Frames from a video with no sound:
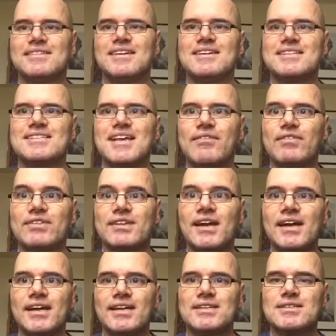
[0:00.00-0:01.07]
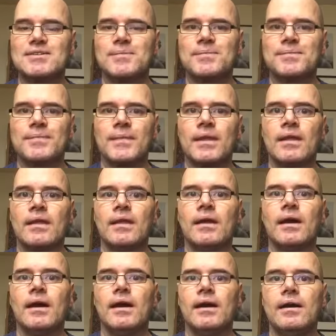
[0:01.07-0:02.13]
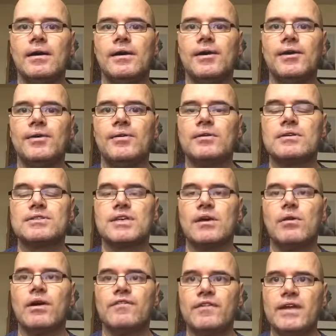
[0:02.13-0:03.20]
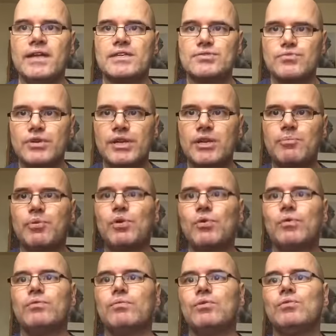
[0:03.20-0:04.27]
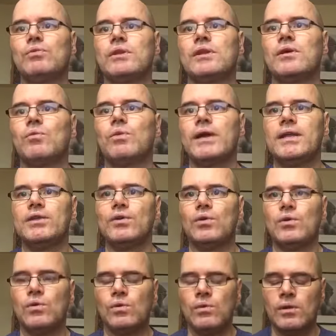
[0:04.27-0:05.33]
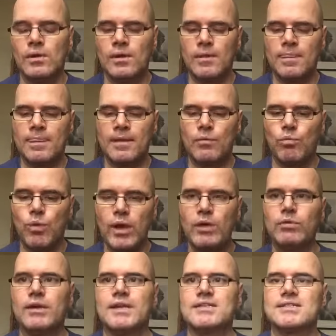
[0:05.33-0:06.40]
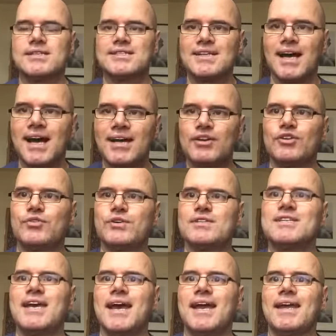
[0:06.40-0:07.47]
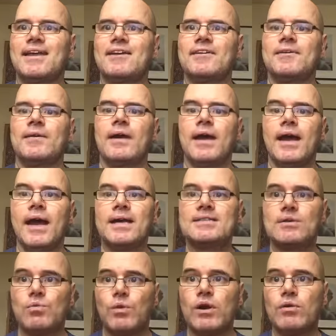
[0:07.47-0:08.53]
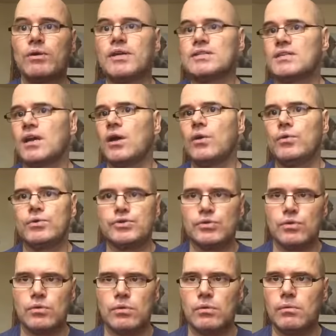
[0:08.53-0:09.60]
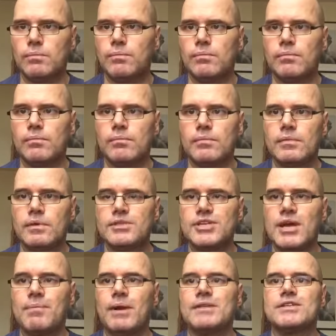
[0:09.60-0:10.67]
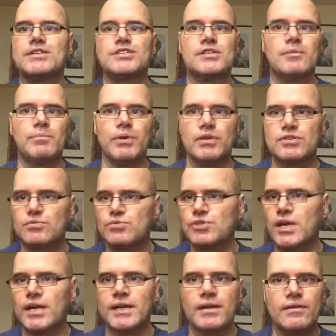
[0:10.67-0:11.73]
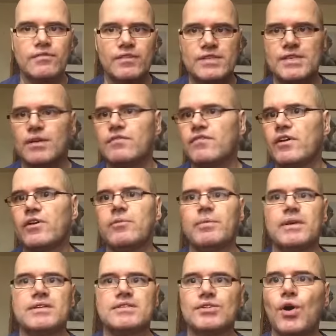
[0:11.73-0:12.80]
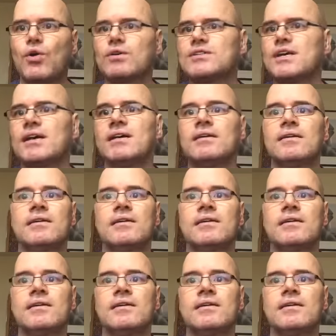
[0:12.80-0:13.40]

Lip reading: 7 days. So I think it's really important that when your wellness is under attack as a wellness coach or check practitioner, personal trainer, physiotherapist, doctor,